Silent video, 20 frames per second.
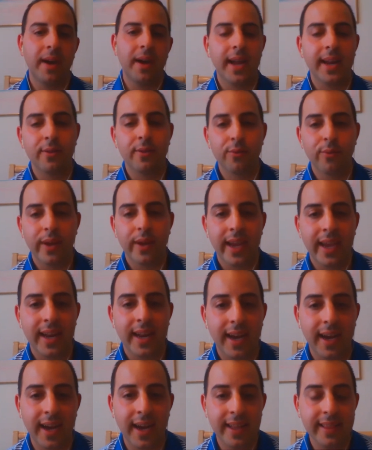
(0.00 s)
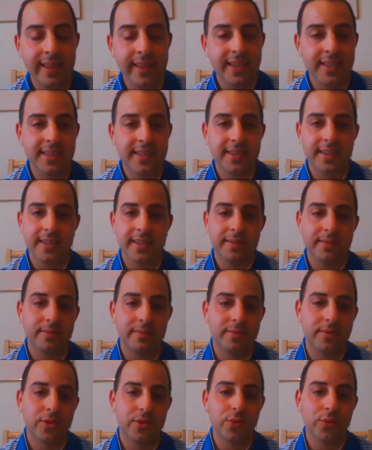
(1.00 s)
Party ran on this
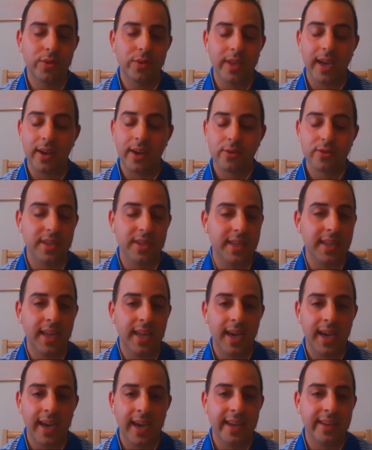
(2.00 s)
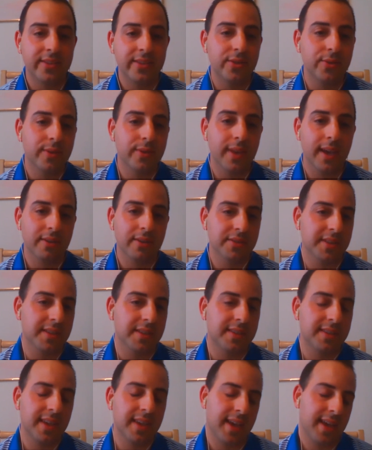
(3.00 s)
in 2009,
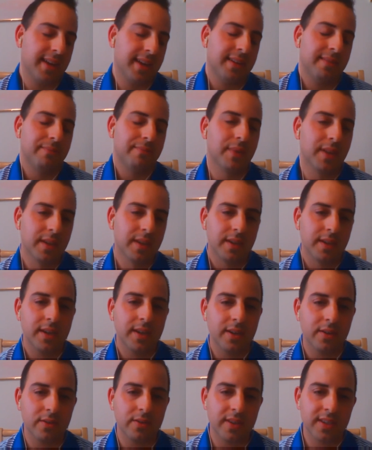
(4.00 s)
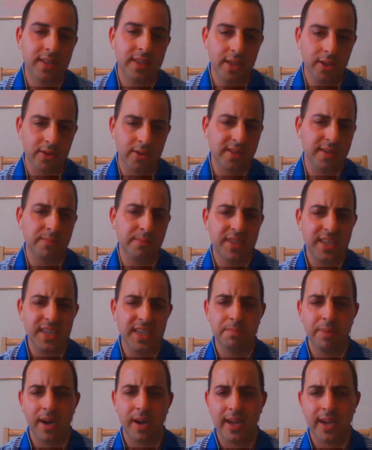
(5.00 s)
2010, and you know there's still some
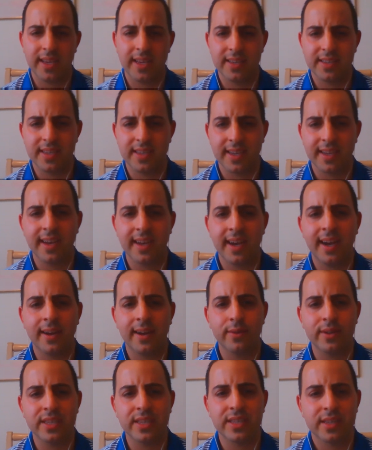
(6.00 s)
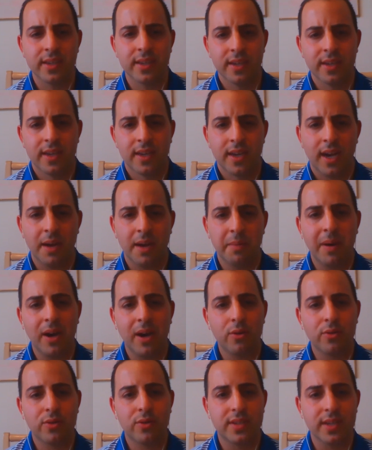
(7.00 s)
Tea Partiers in Congress
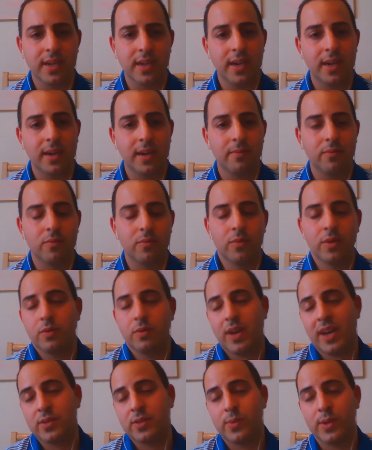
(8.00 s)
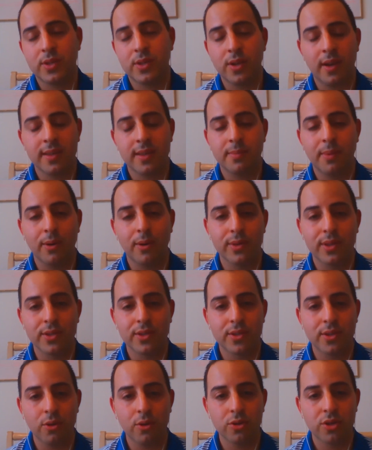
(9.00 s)
about uh, we as we talked about with the
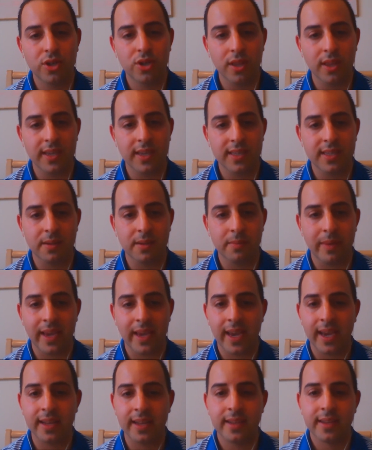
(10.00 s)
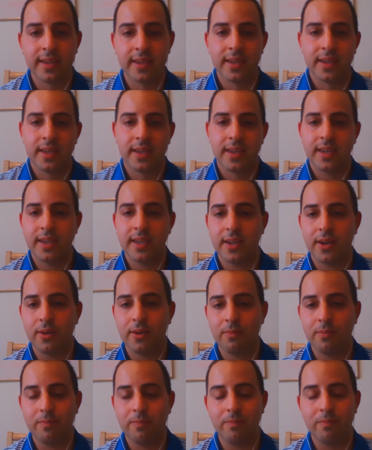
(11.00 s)
socialism and you
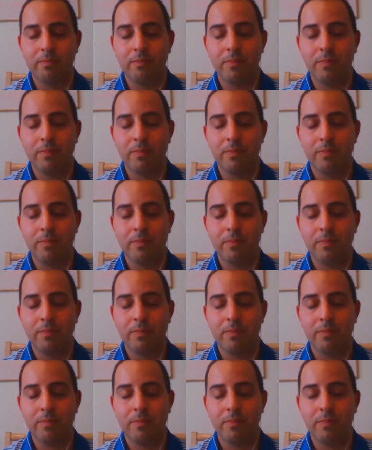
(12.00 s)
know